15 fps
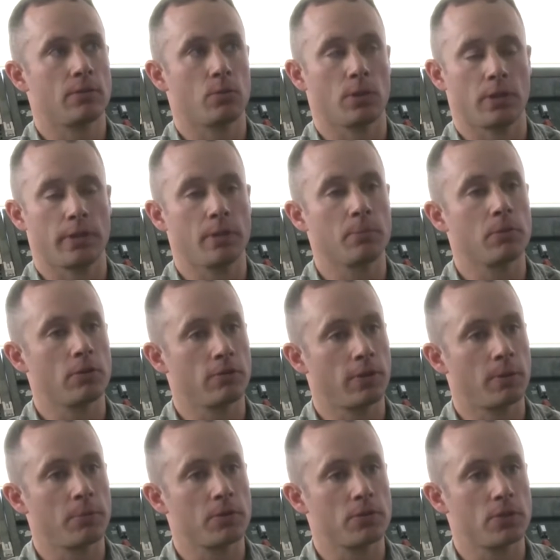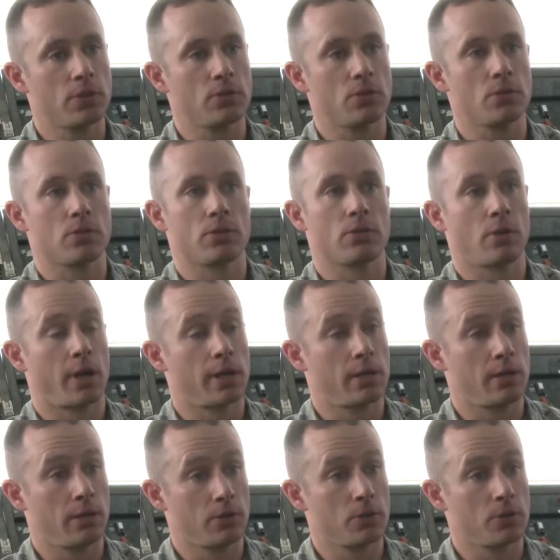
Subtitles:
really improve our procedures and try to